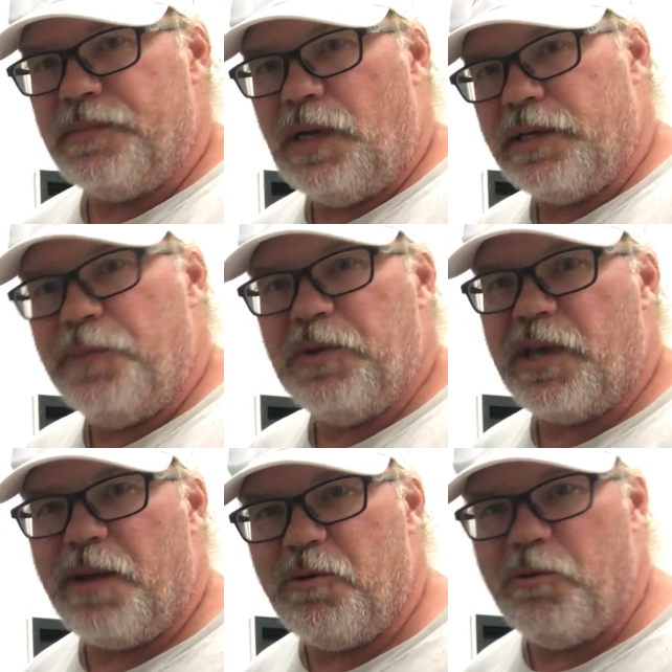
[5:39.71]
I'll keep the
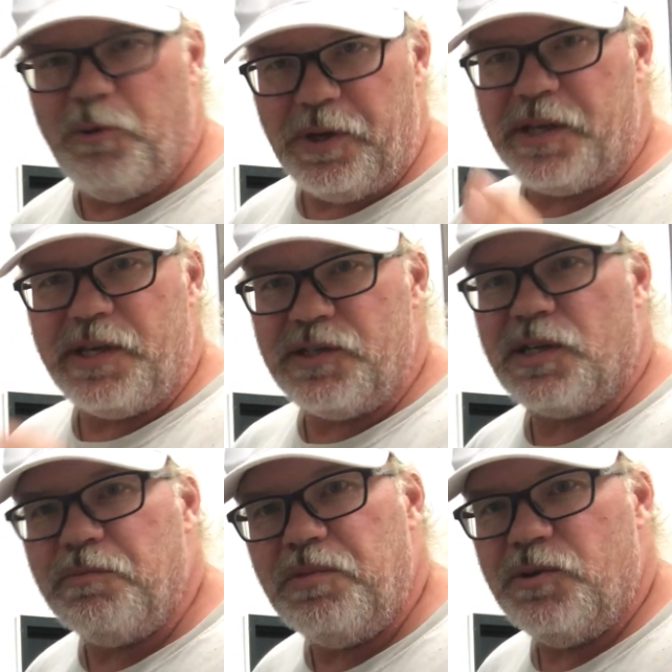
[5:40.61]
camera rolling in case
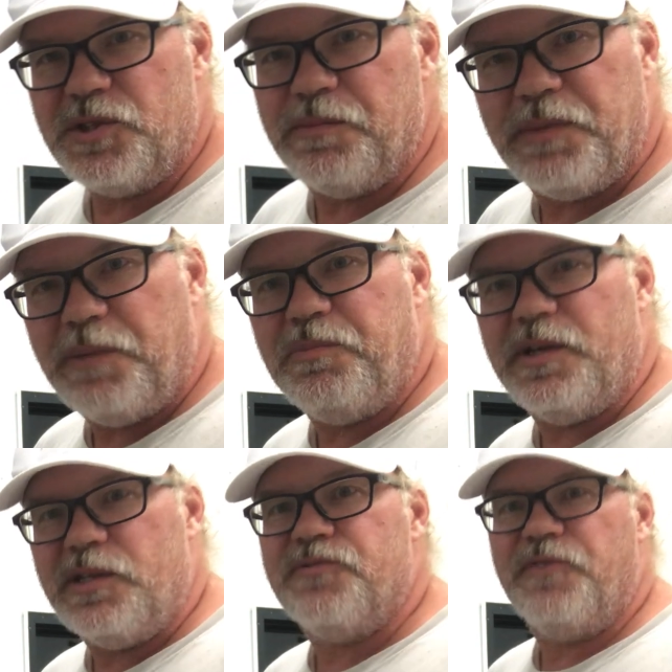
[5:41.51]
I blow something up
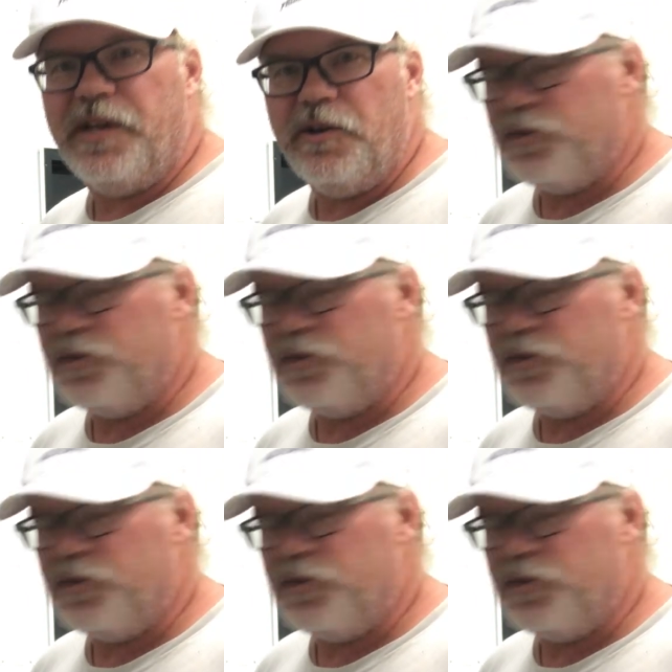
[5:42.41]
and it's funny